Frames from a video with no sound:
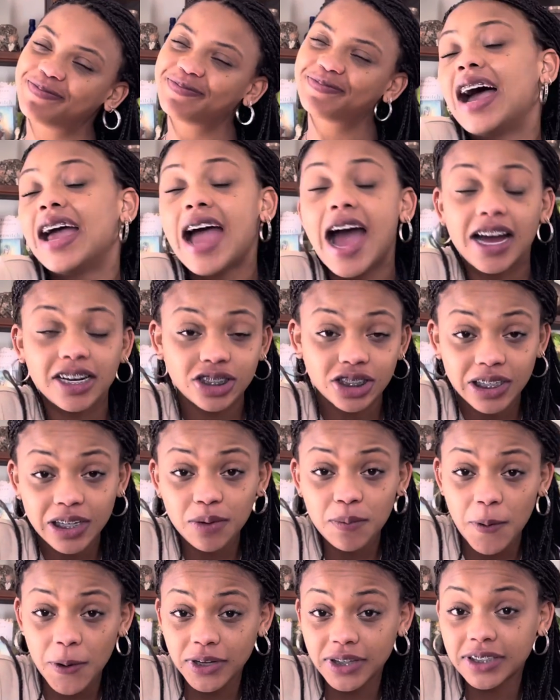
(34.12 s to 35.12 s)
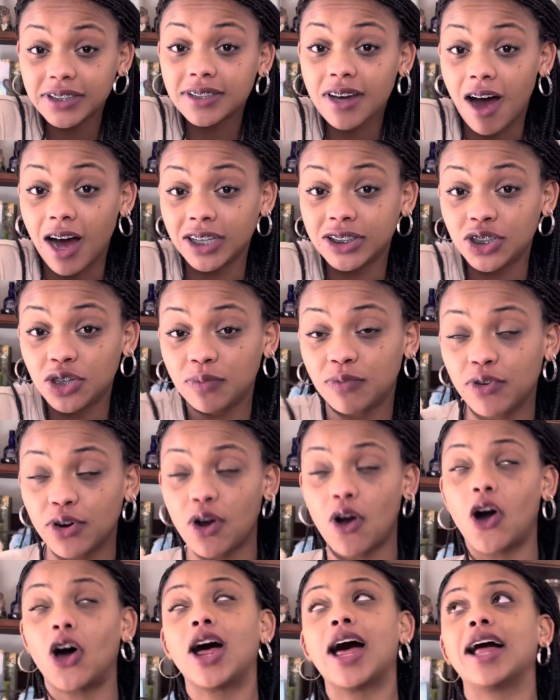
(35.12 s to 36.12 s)
i actually wore this costume
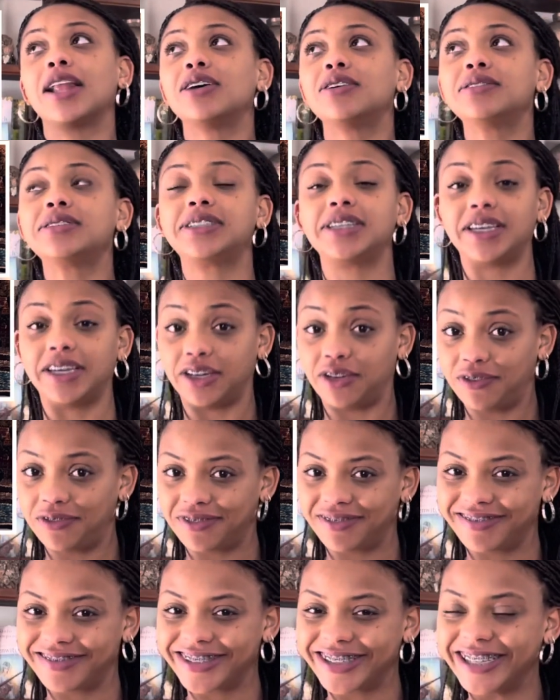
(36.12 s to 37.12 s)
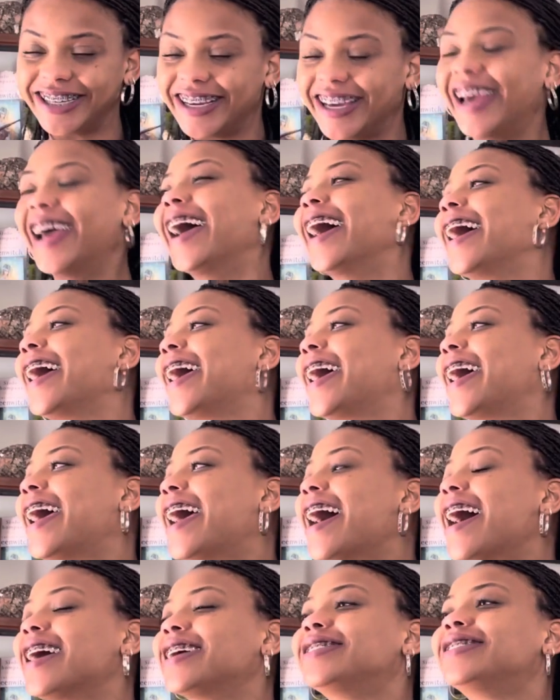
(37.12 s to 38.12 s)
for all hallows eve
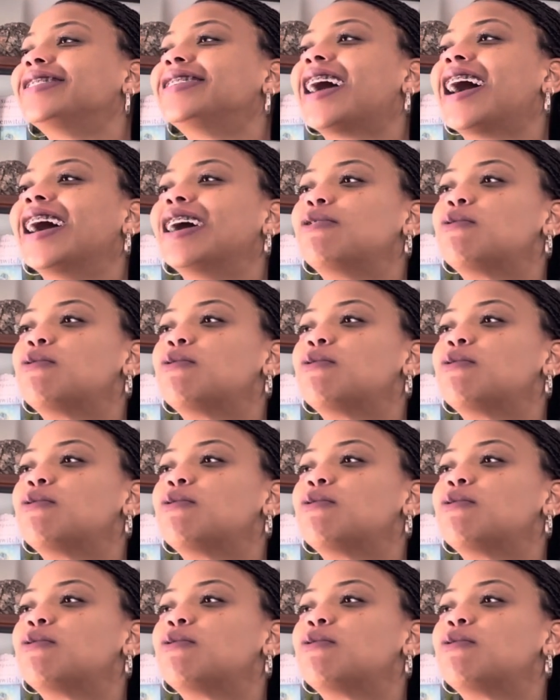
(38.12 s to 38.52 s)
and i